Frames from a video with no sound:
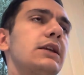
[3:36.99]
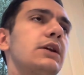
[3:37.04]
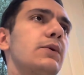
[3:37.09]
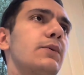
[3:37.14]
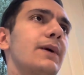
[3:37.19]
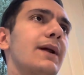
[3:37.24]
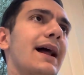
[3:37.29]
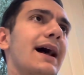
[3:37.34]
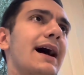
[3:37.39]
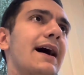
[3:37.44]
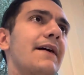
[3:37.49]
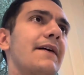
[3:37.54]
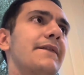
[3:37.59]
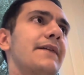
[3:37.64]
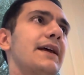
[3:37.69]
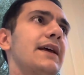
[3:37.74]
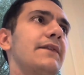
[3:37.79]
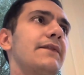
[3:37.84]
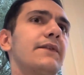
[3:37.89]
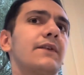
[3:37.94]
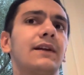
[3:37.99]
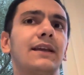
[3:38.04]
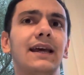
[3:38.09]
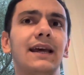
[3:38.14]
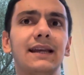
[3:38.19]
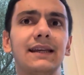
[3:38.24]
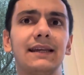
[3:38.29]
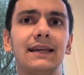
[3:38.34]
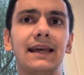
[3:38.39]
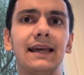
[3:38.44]
you would have a
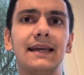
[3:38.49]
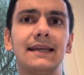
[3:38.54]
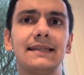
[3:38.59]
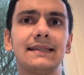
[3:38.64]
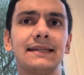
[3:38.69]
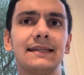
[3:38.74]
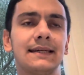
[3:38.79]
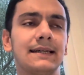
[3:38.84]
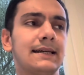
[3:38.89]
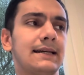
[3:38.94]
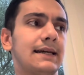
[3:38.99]
forget gate,